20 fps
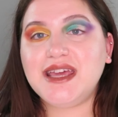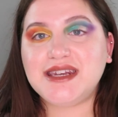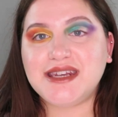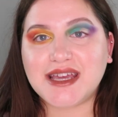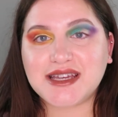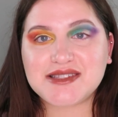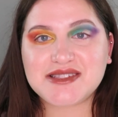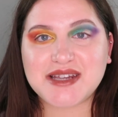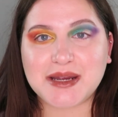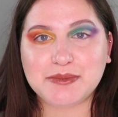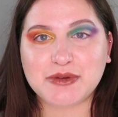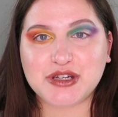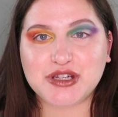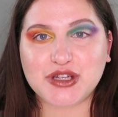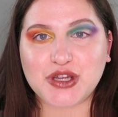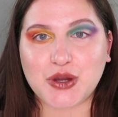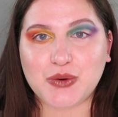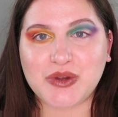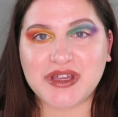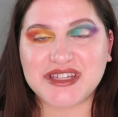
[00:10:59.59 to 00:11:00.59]
Next, I'm going to
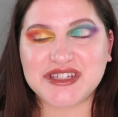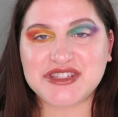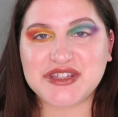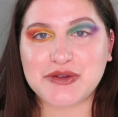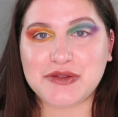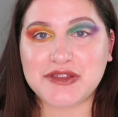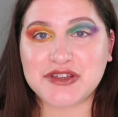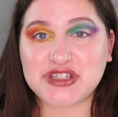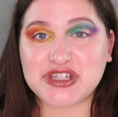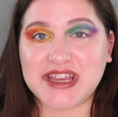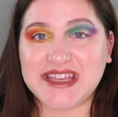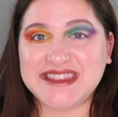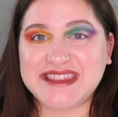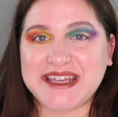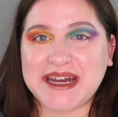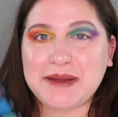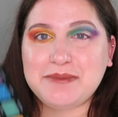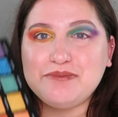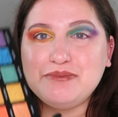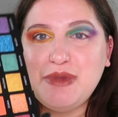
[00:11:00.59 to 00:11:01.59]
go into the shade
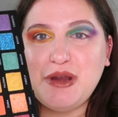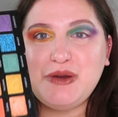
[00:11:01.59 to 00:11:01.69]
that I'm